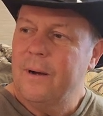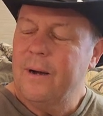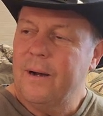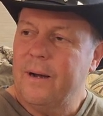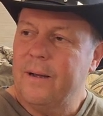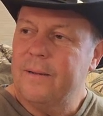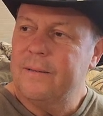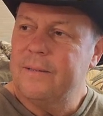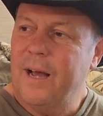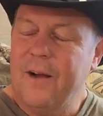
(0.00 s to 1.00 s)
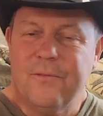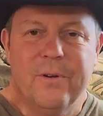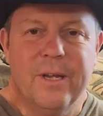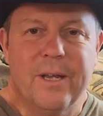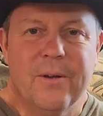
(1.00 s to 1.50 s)
Uh,
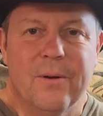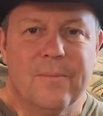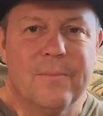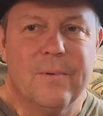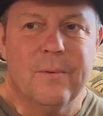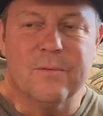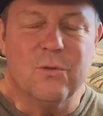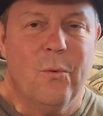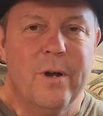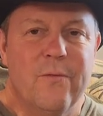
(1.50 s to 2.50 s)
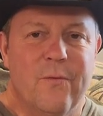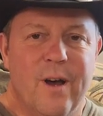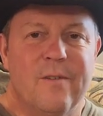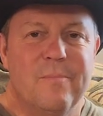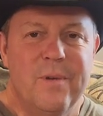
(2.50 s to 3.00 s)
after he killed you know,
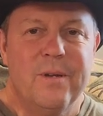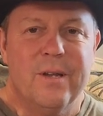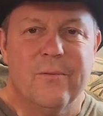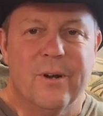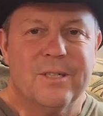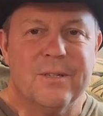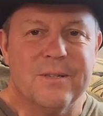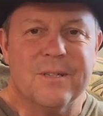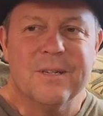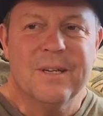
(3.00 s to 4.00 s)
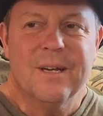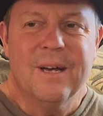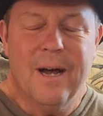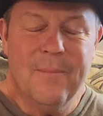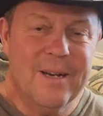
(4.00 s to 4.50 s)
25 million Russians.
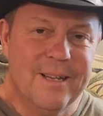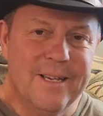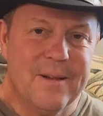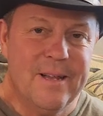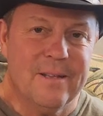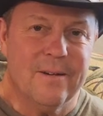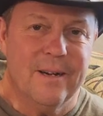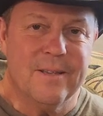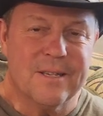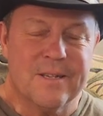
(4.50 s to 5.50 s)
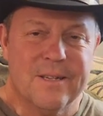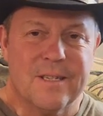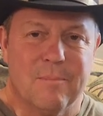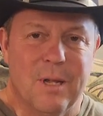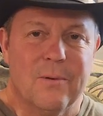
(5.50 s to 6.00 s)
I mean, at least Hitler had the
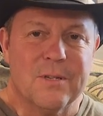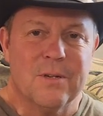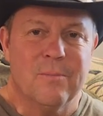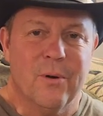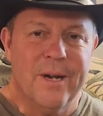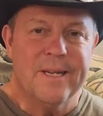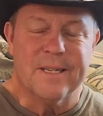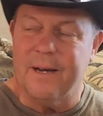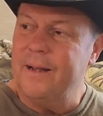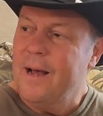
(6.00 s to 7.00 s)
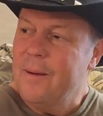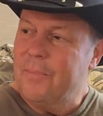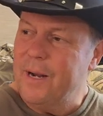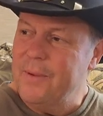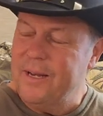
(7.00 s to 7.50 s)
sense to blow his own brains out.
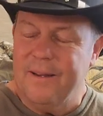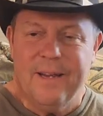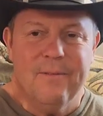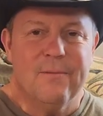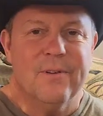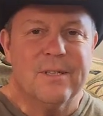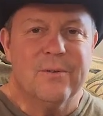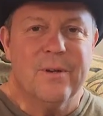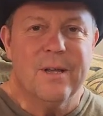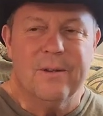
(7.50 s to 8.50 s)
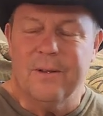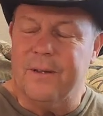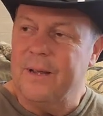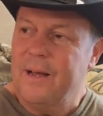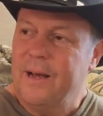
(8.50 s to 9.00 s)
But I mean, even Victoria
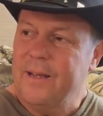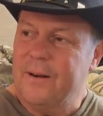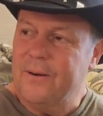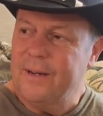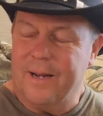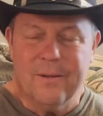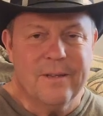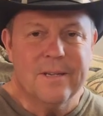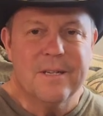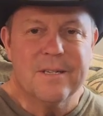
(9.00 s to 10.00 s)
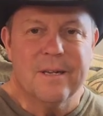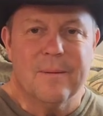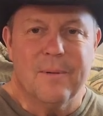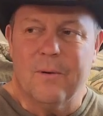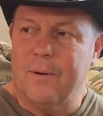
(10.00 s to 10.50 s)
Nuland, you know, I don't think she's going
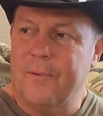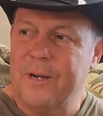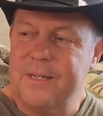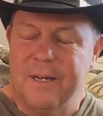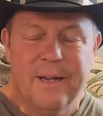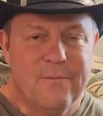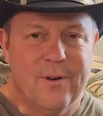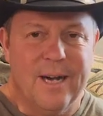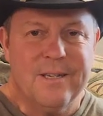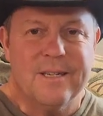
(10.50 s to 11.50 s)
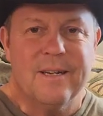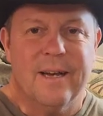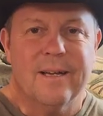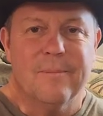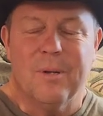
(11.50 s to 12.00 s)
to blow her brains out. Fauci's
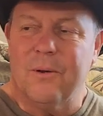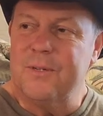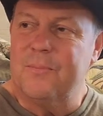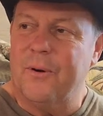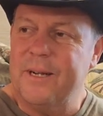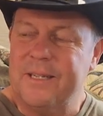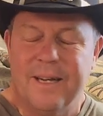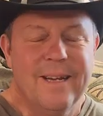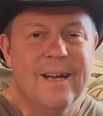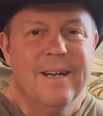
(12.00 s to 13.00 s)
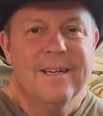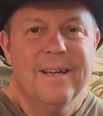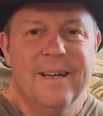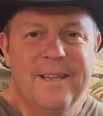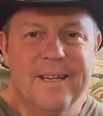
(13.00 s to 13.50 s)
not going to blow his brains out.
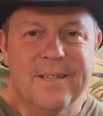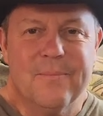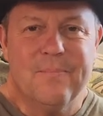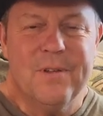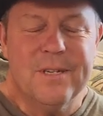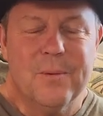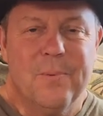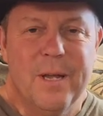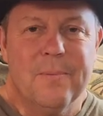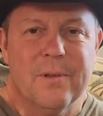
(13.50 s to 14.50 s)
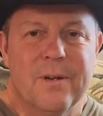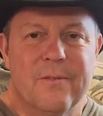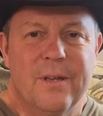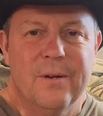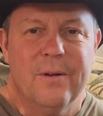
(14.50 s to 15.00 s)
And these are these are people that
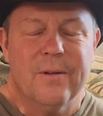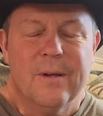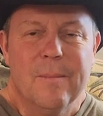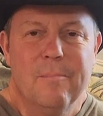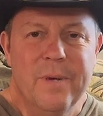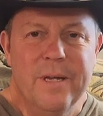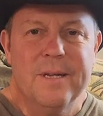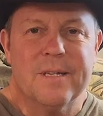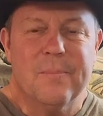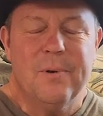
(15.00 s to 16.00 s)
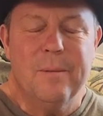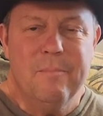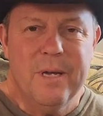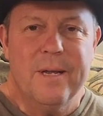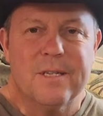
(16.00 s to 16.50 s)
have killed millions
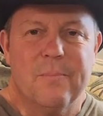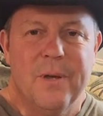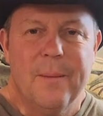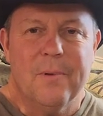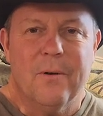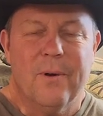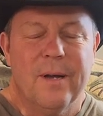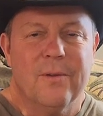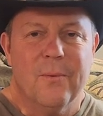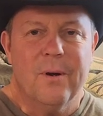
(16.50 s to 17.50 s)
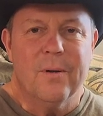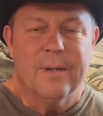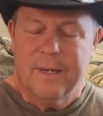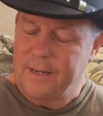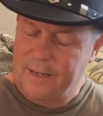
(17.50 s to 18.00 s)
upon millions of people around the
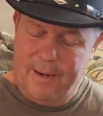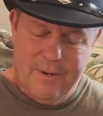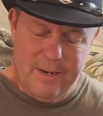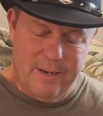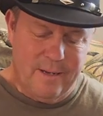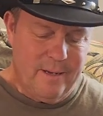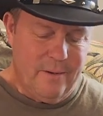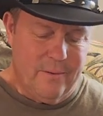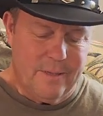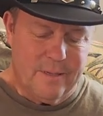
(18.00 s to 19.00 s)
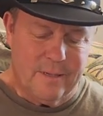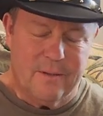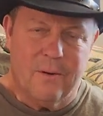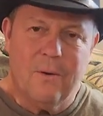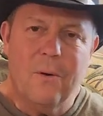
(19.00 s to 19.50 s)
world. I mean, you know, it, it,
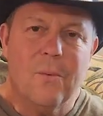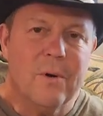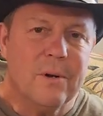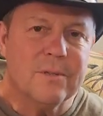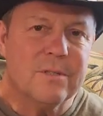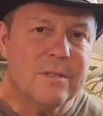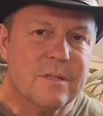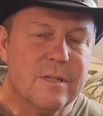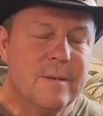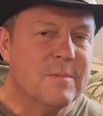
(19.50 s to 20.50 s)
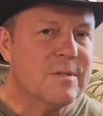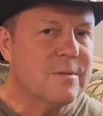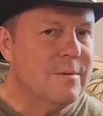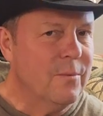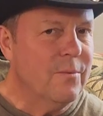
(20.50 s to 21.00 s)
the whole world just
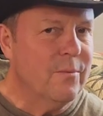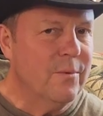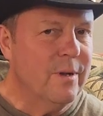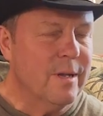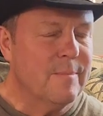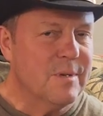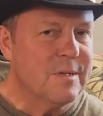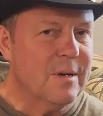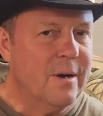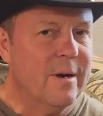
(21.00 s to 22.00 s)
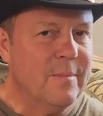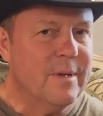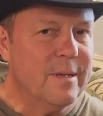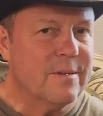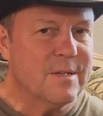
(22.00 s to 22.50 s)
seems really bizarre to
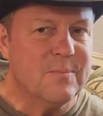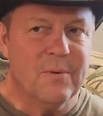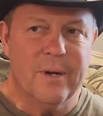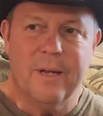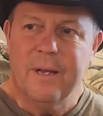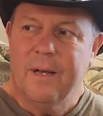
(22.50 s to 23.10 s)
me at this point.